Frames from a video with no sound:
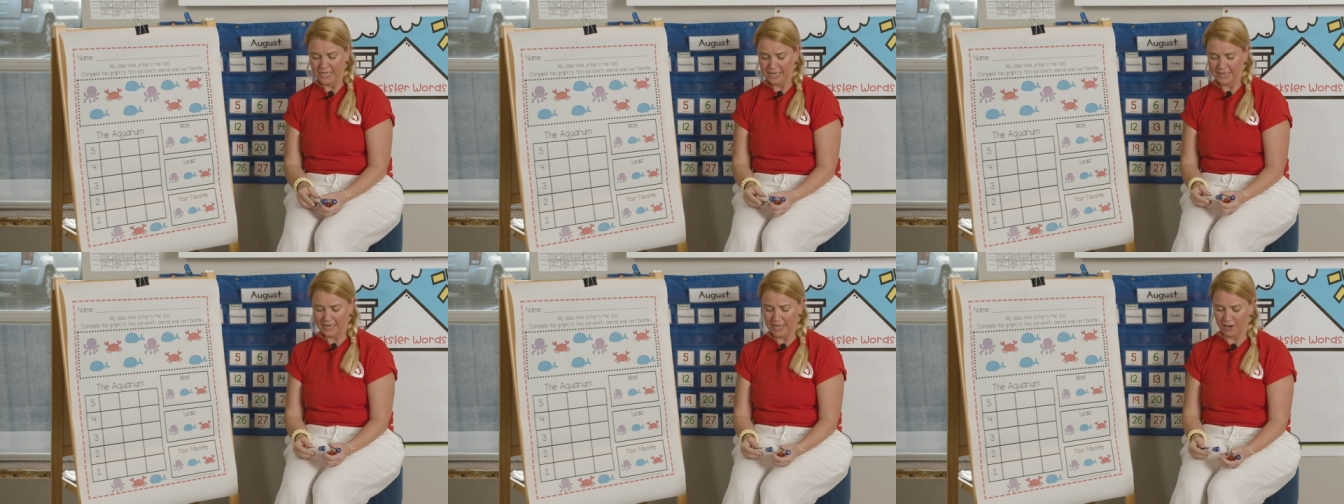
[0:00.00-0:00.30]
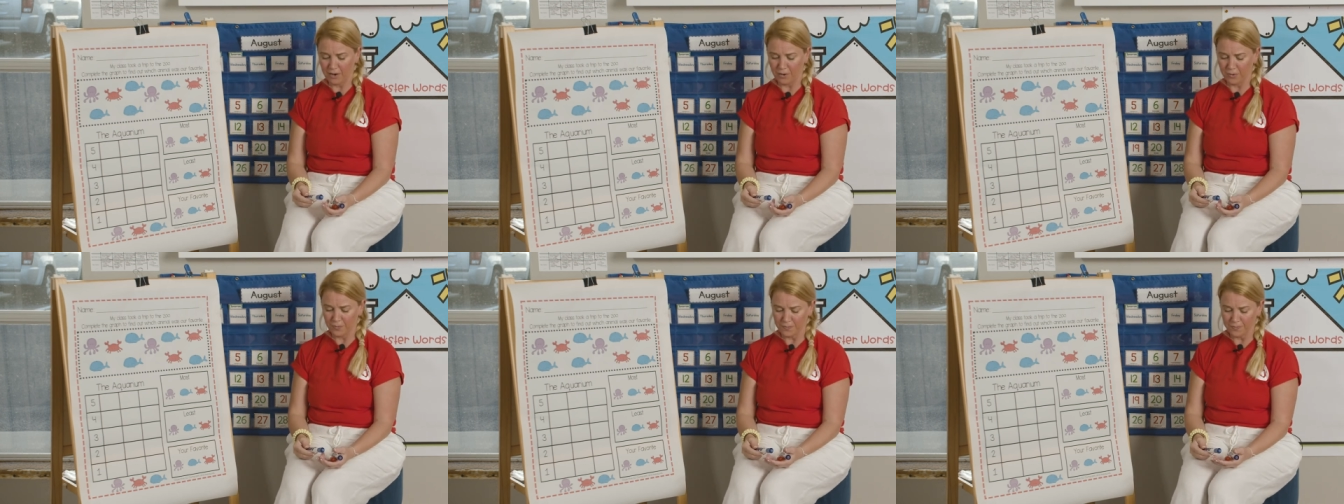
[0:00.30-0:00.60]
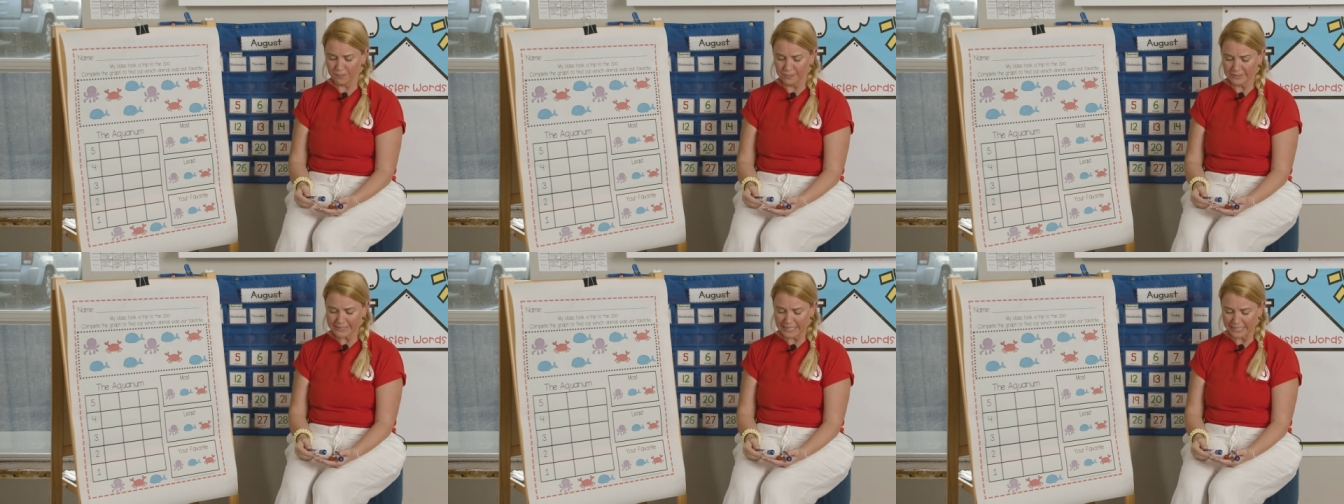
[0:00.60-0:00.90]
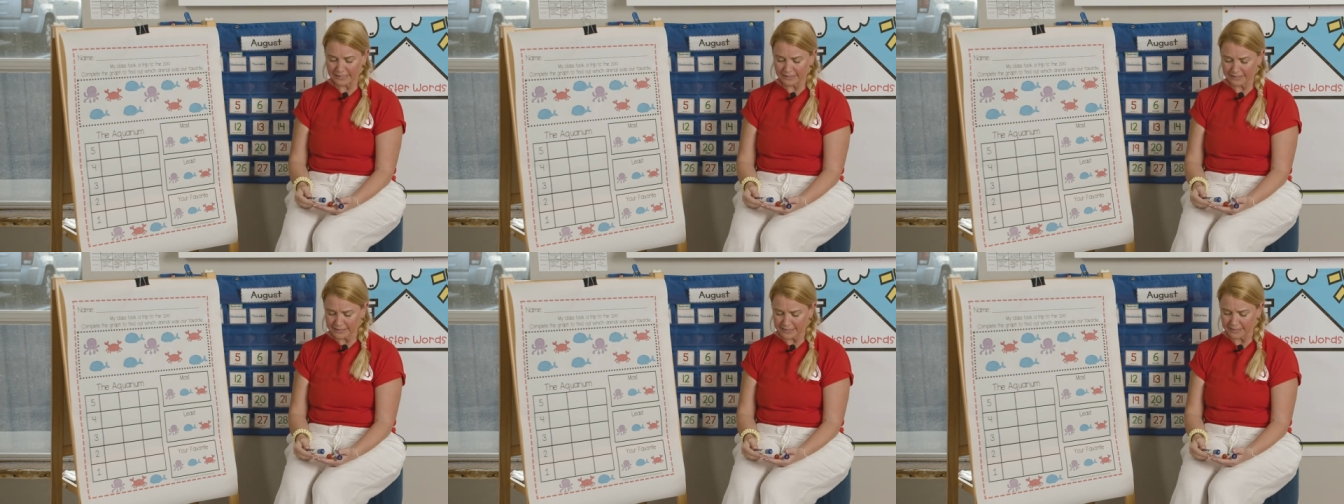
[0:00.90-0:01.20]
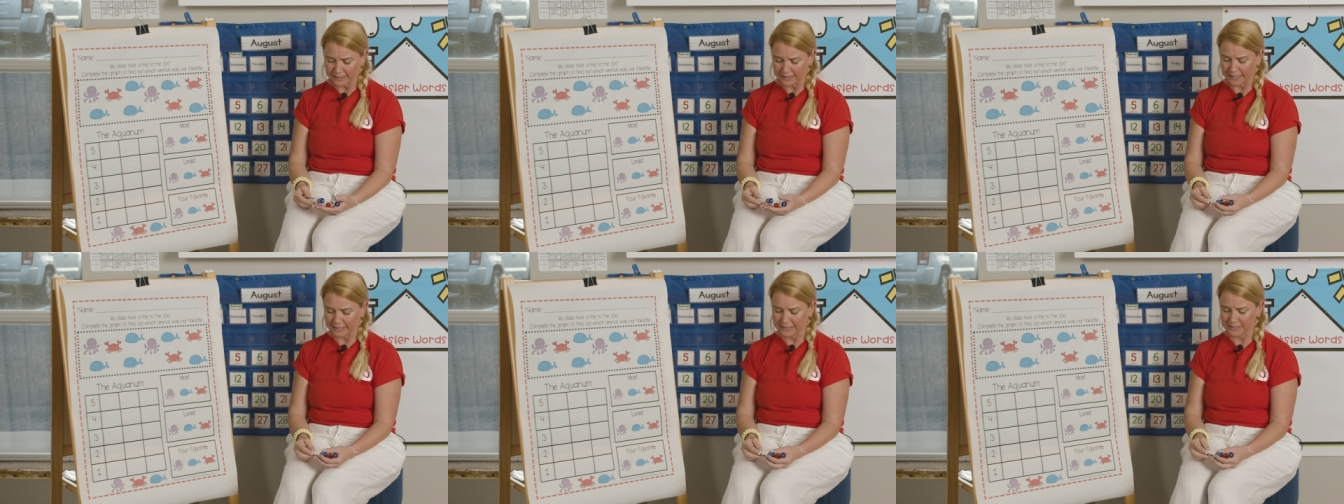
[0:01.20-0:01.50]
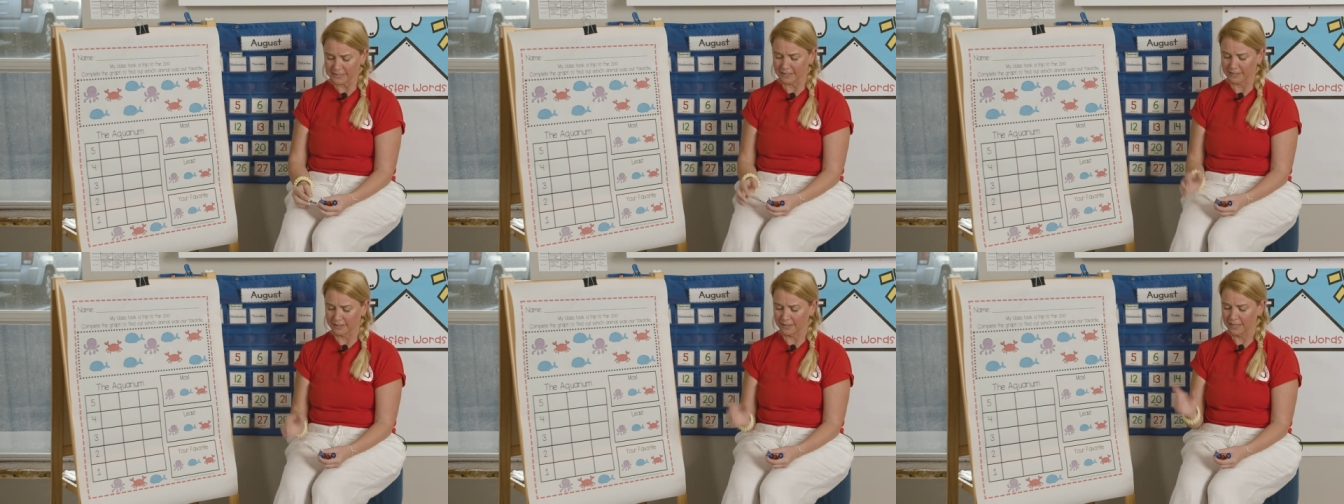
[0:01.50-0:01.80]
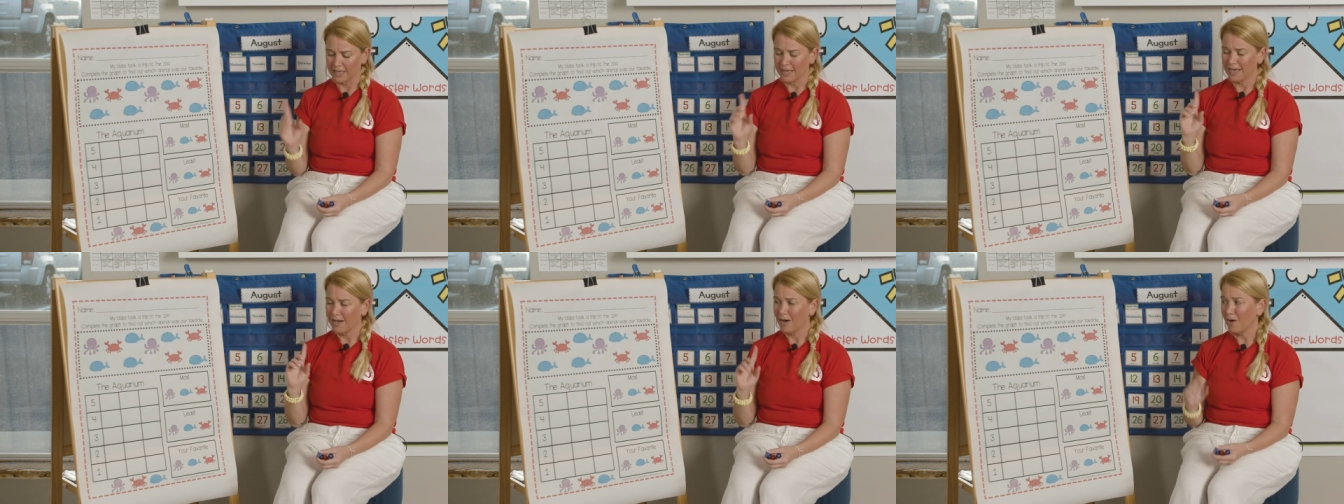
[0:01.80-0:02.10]
Now, Miss Allison likes
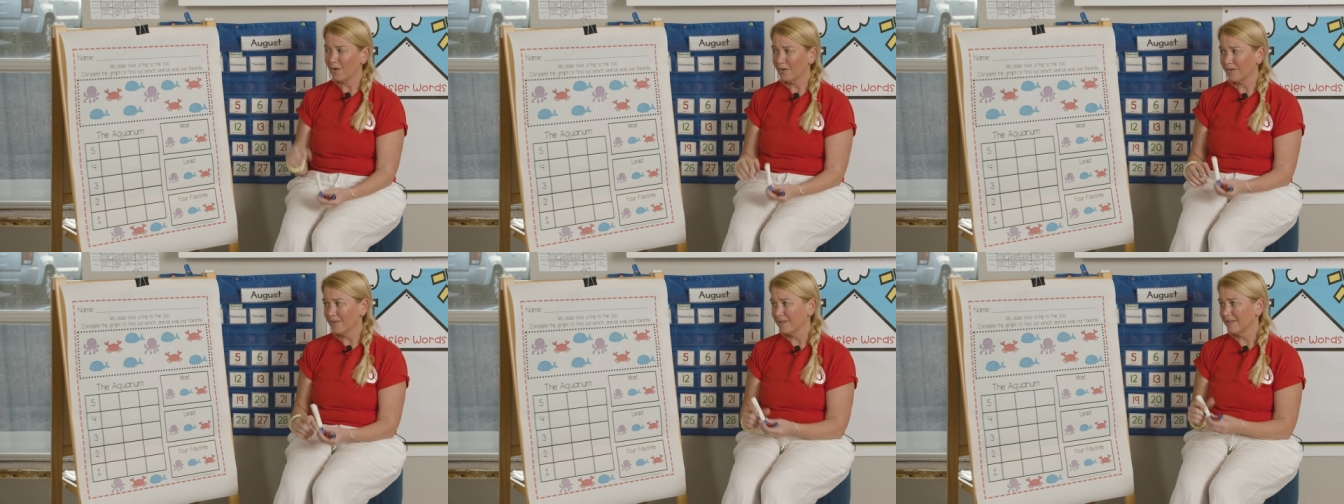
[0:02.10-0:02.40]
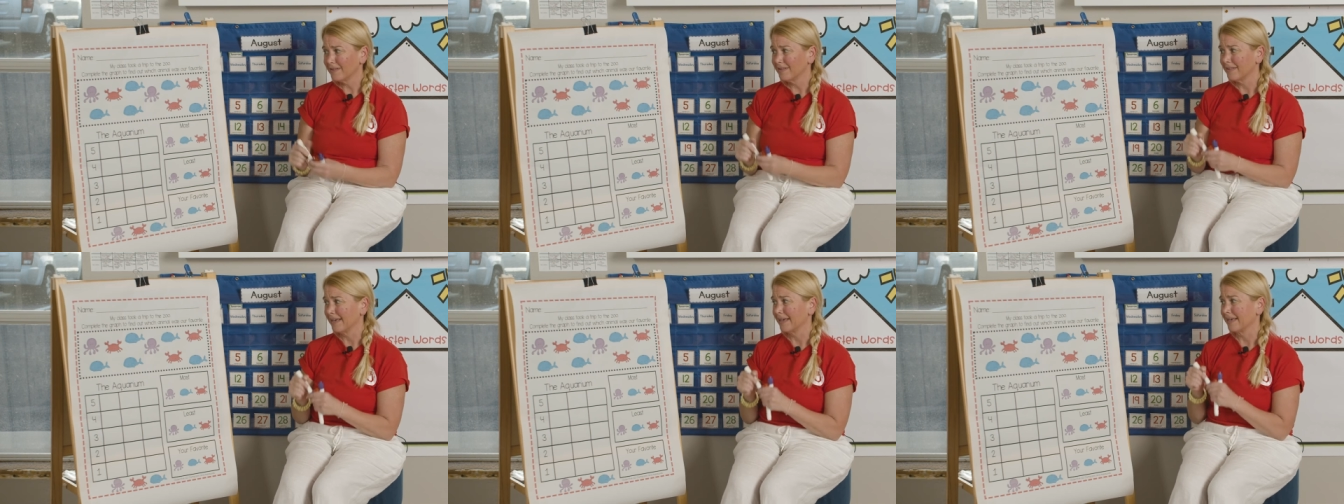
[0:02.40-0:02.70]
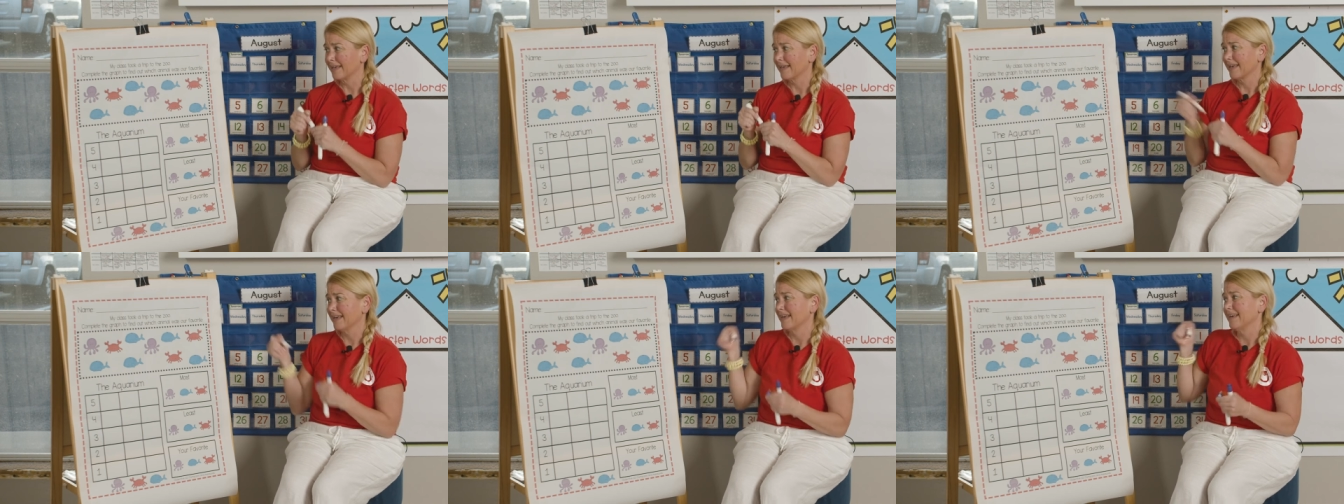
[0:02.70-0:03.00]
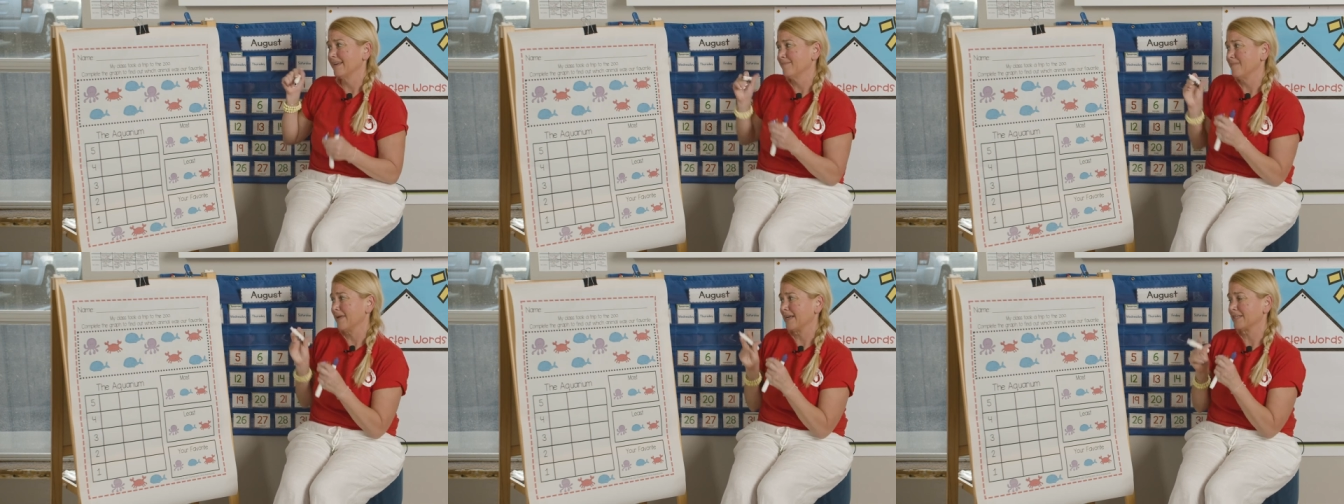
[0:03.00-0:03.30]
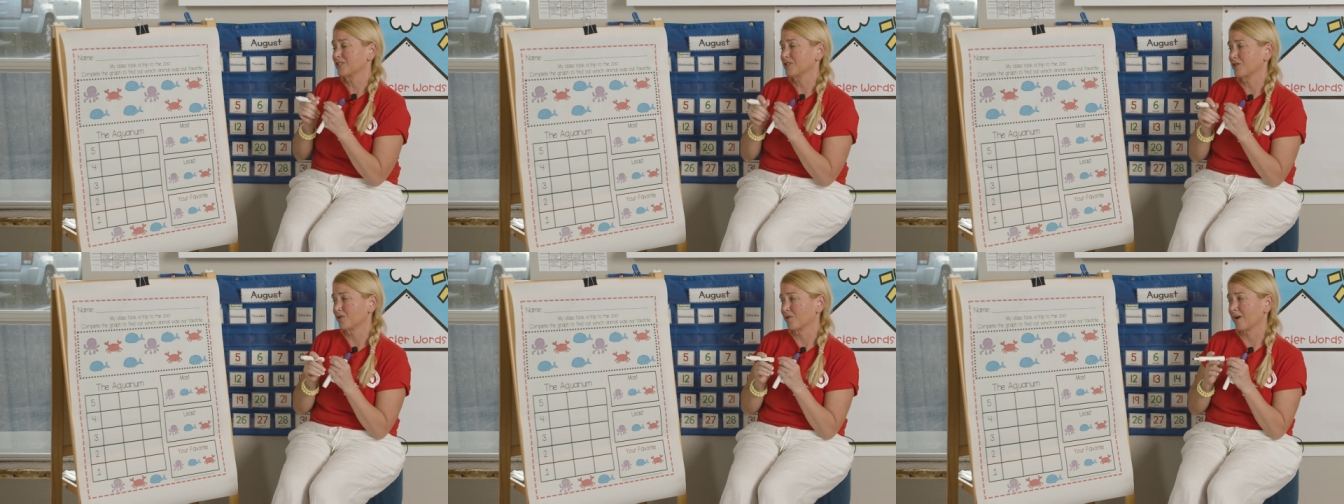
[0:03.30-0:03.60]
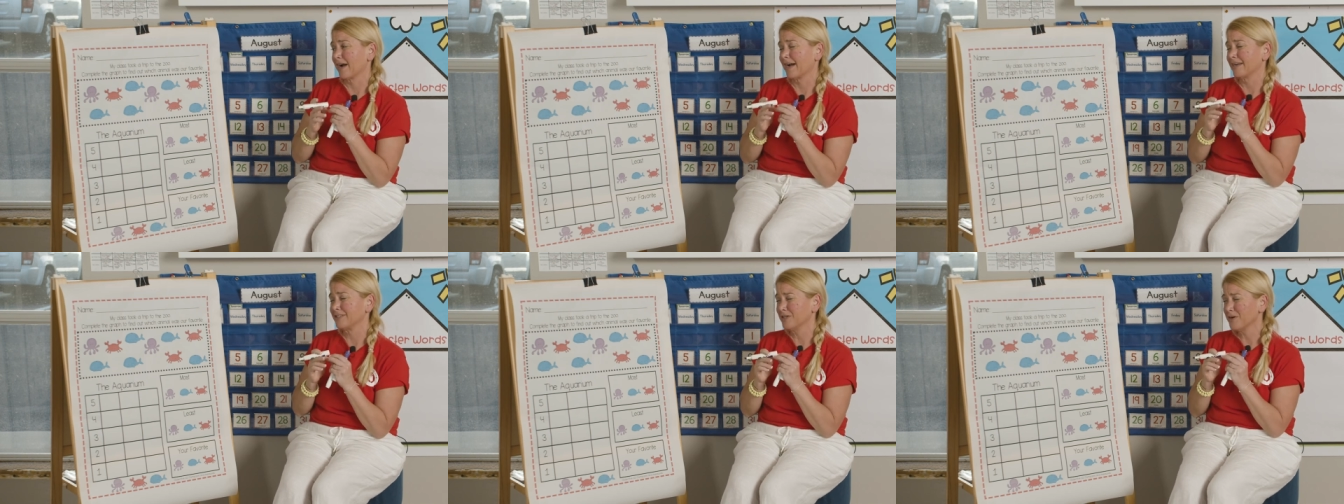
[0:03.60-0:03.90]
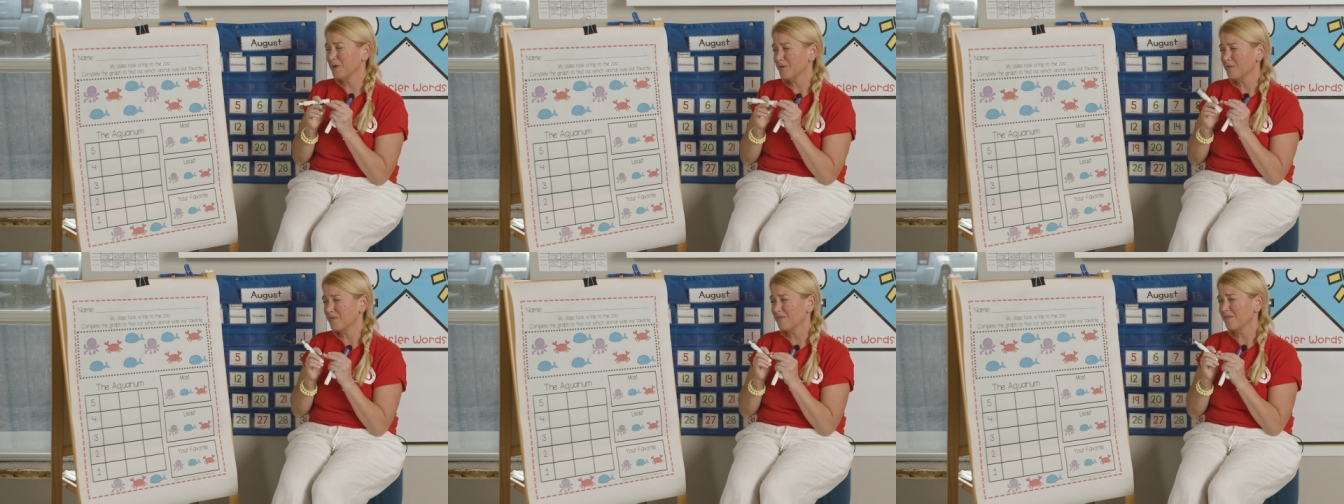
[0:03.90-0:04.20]
to like make sure I
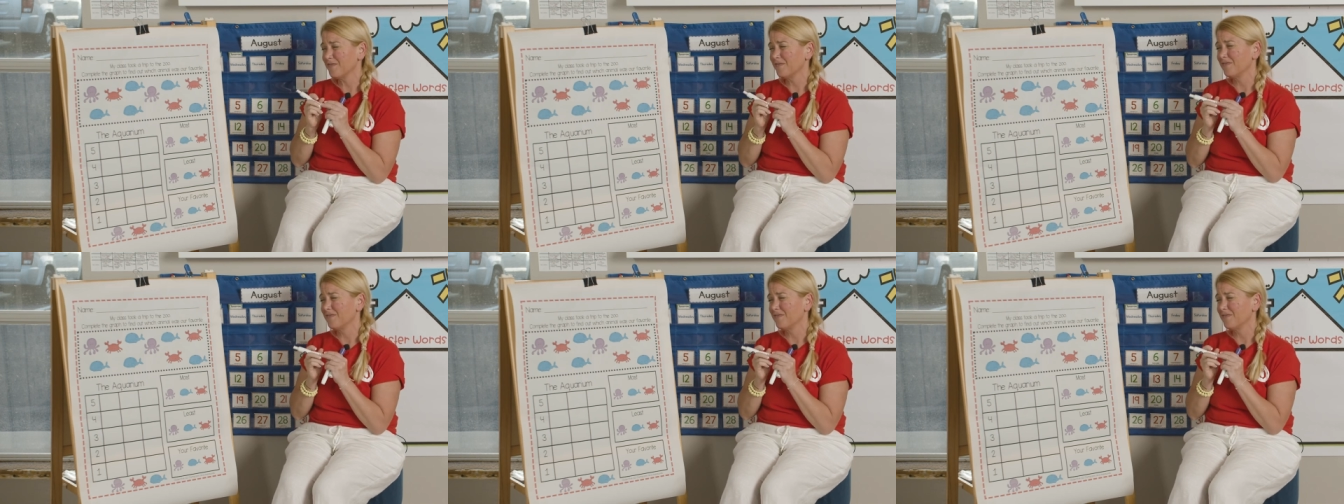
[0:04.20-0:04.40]
don't,